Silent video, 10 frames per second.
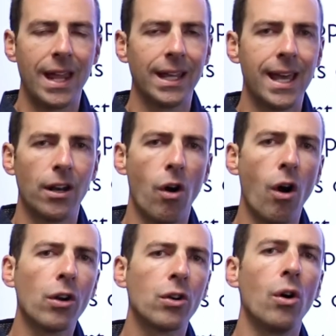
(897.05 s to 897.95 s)
And again,
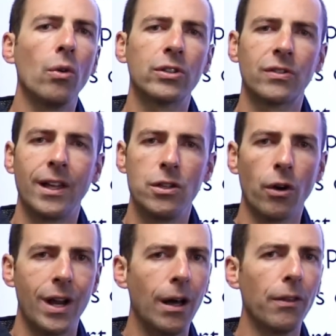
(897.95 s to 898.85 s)
our goal is that
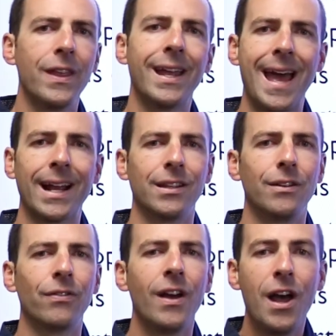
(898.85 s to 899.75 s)
you are healthy and
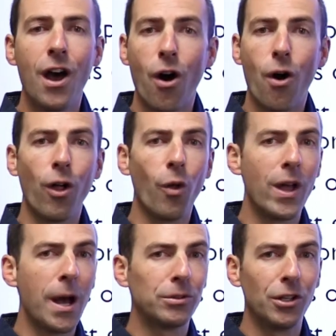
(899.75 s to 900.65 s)
active all the
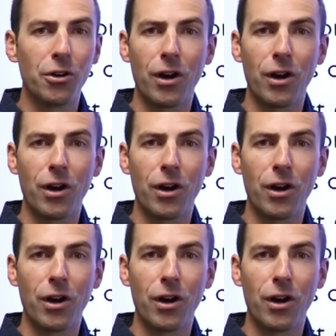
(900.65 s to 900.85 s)
way up till you're